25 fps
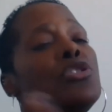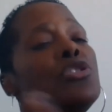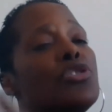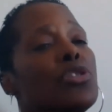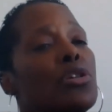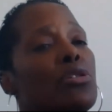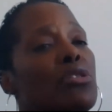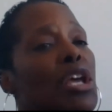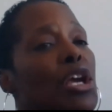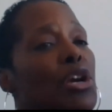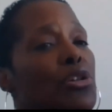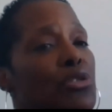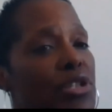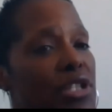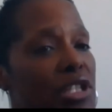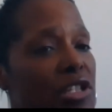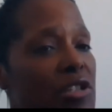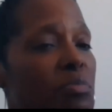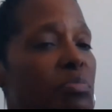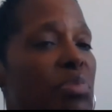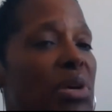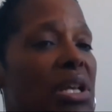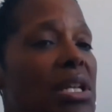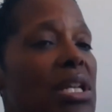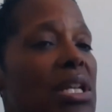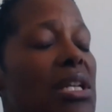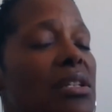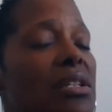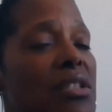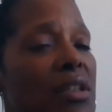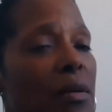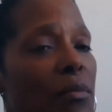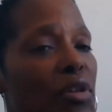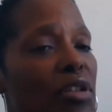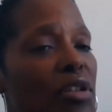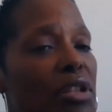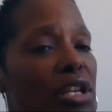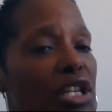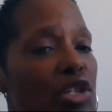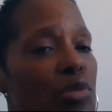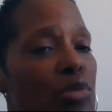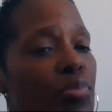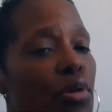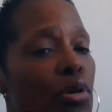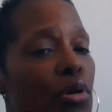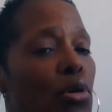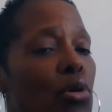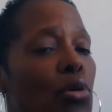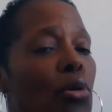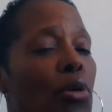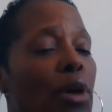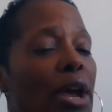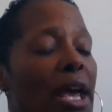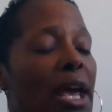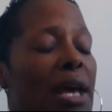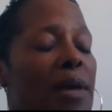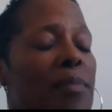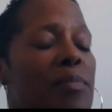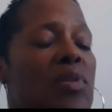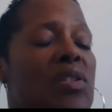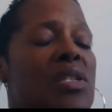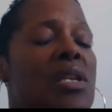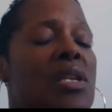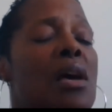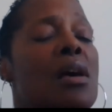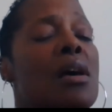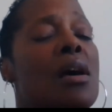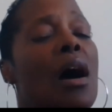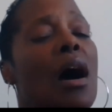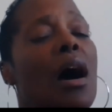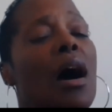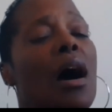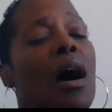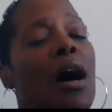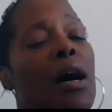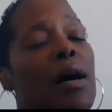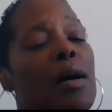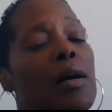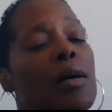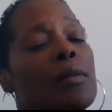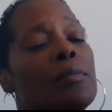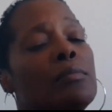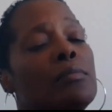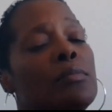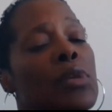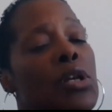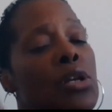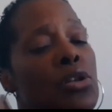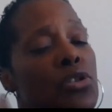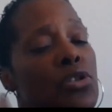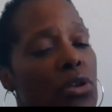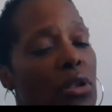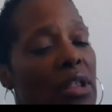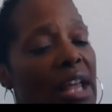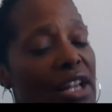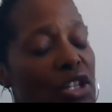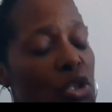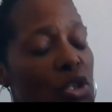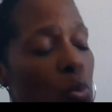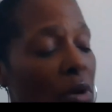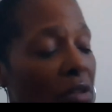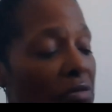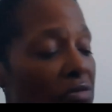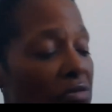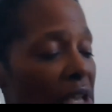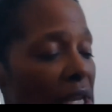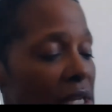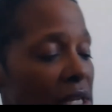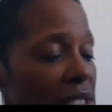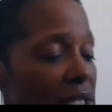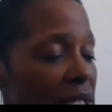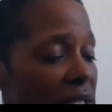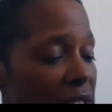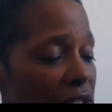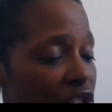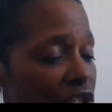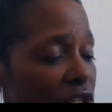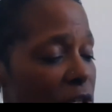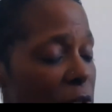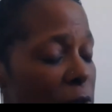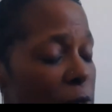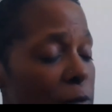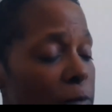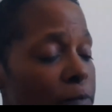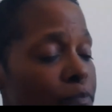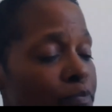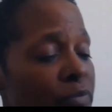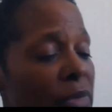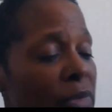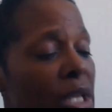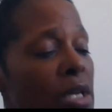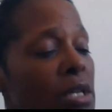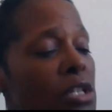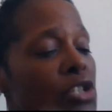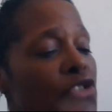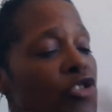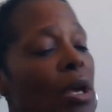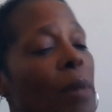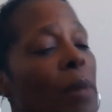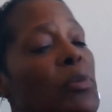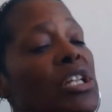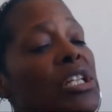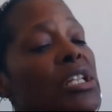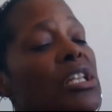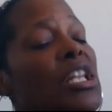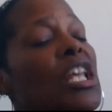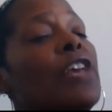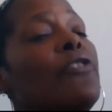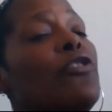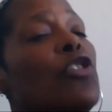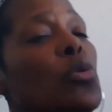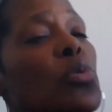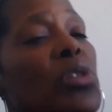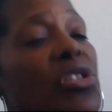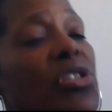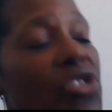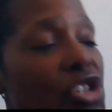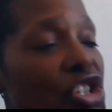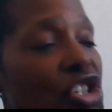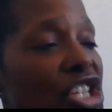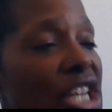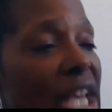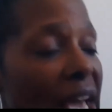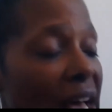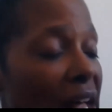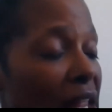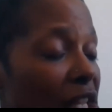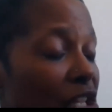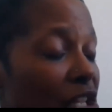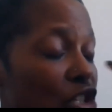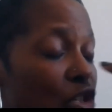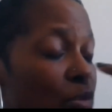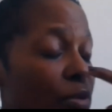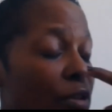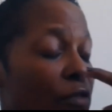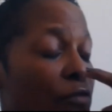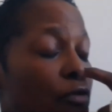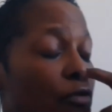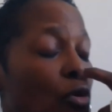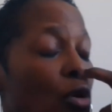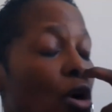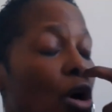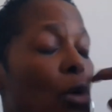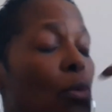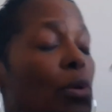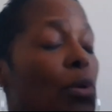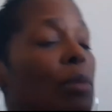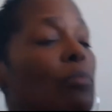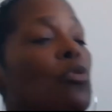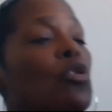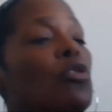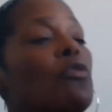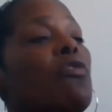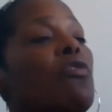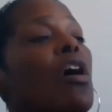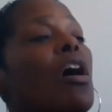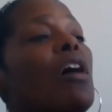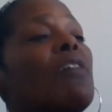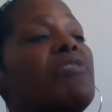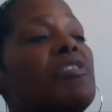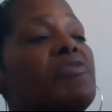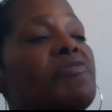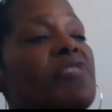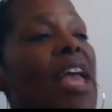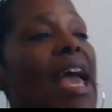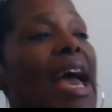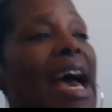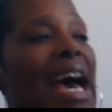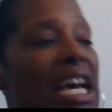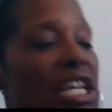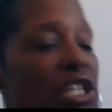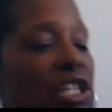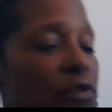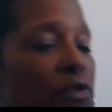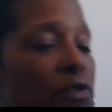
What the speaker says: so they are suspending some of these programs. So that's one thing to consider. So I'm going to leave you with the challenge before we move off of cash